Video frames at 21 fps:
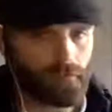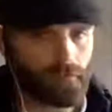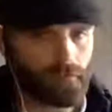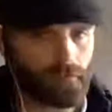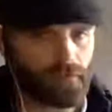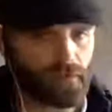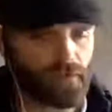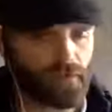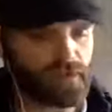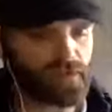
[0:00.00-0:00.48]

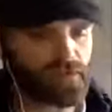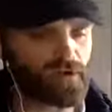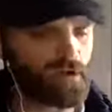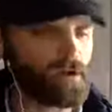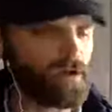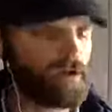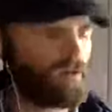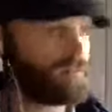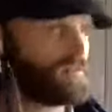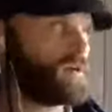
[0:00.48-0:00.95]
So these
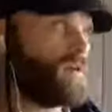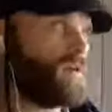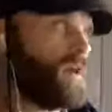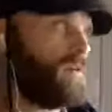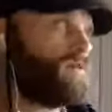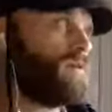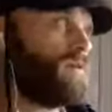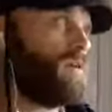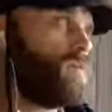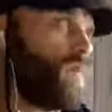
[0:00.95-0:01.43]
are if they're
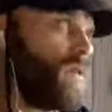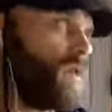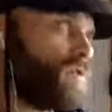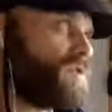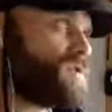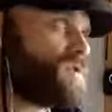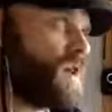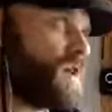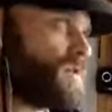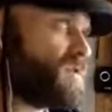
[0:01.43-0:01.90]
if they
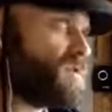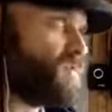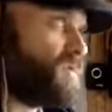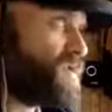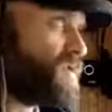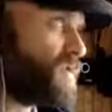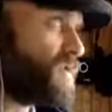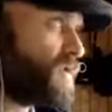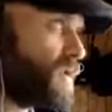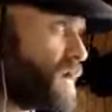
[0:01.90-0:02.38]
weren't talking to
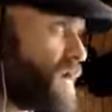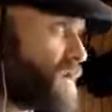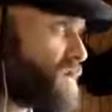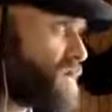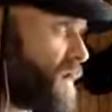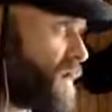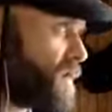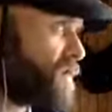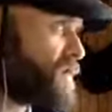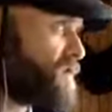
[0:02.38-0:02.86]
each other,
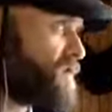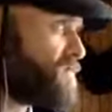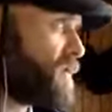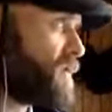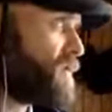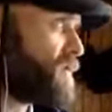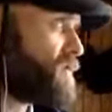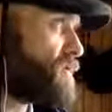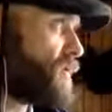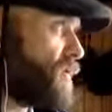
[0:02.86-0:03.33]
it's not
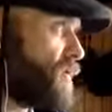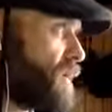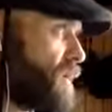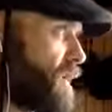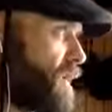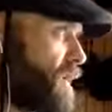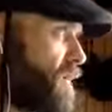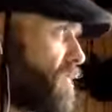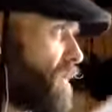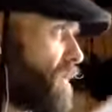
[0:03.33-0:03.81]

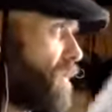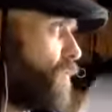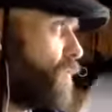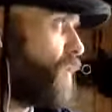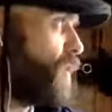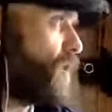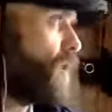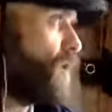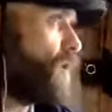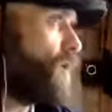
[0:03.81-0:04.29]
conspiratorial. If they
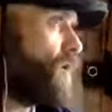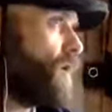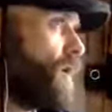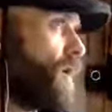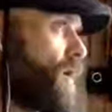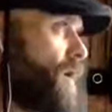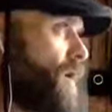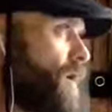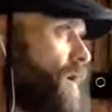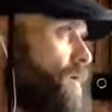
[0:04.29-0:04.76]
were,
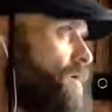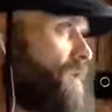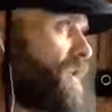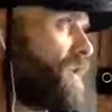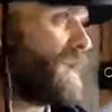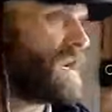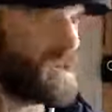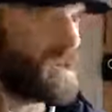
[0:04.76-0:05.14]
then